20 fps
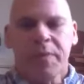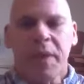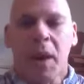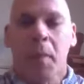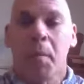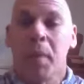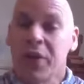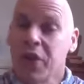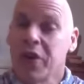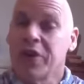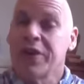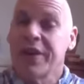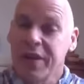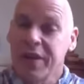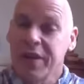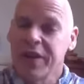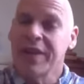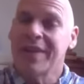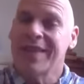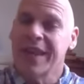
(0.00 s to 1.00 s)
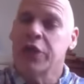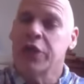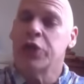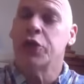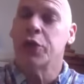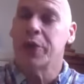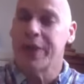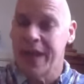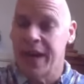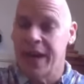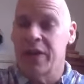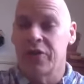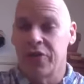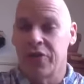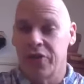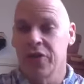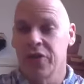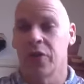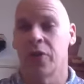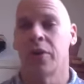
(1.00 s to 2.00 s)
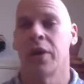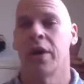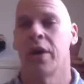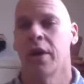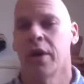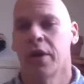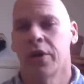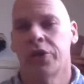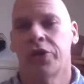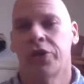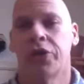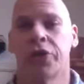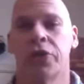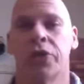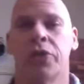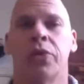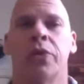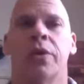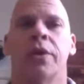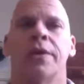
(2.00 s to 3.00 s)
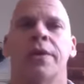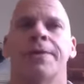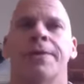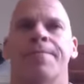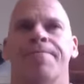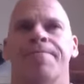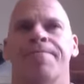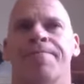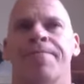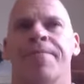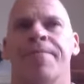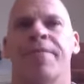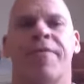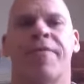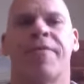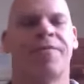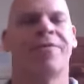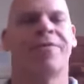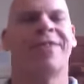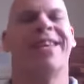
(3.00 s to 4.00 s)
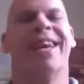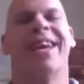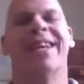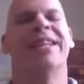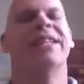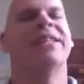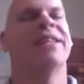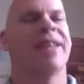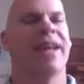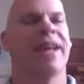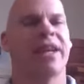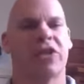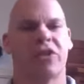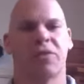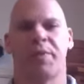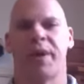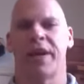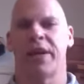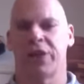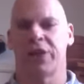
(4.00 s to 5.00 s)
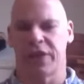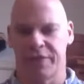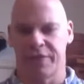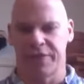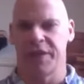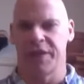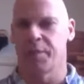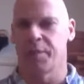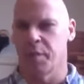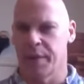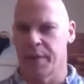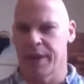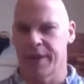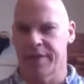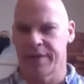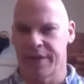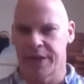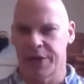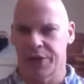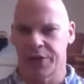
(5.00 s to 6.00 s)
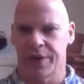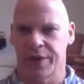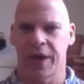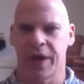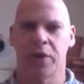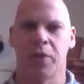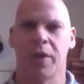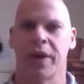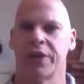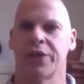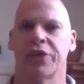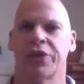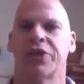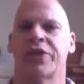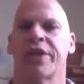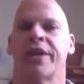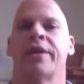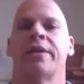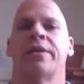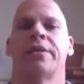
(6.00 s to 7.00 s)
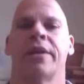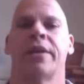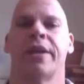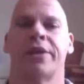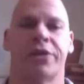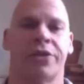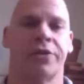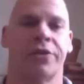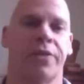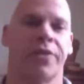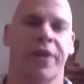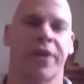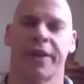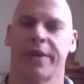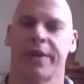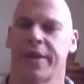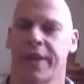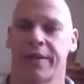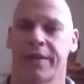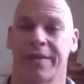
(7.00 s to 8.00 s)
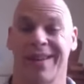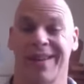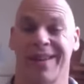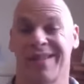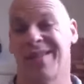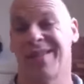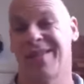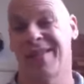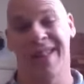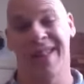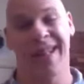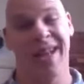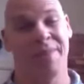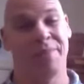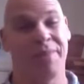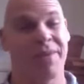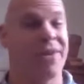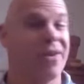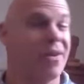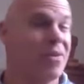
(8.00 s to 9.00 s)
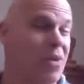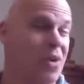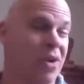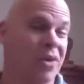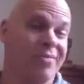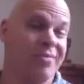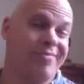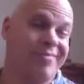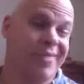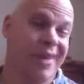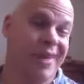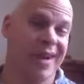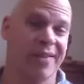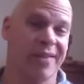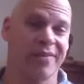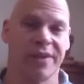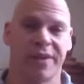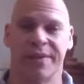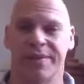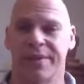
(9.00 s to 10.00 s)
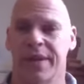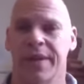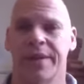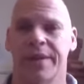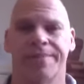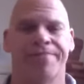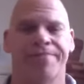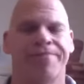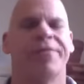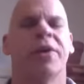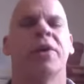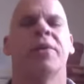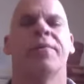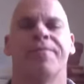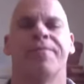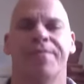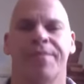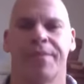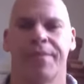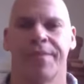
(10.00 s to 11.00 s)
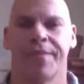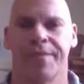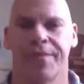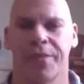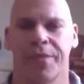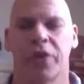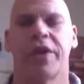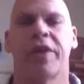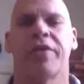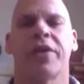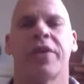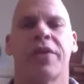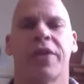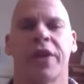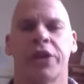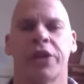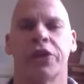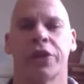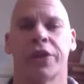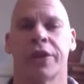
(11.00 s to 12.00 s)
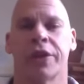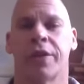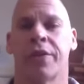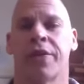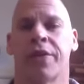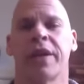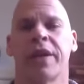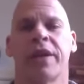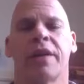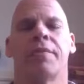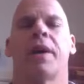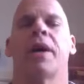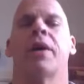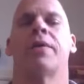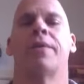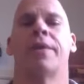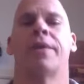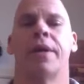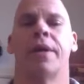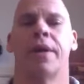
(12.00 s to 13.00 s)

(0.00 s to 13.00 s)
But there are definitely things you can do to get into that space of a deeper meditation. I don't want to just say, let you think that like, oh, that'll happen or it won't, whatever. Nope. There are definitely things you can think about.